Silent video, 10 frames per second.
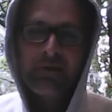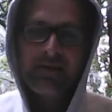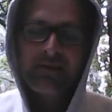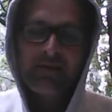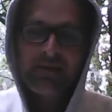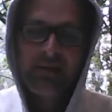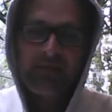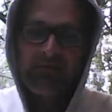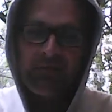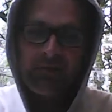And as I said,
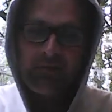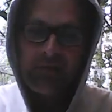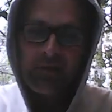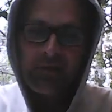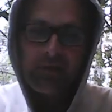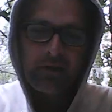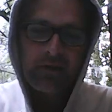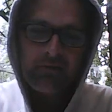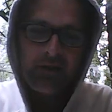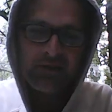if you're
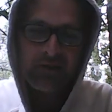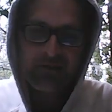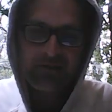courageous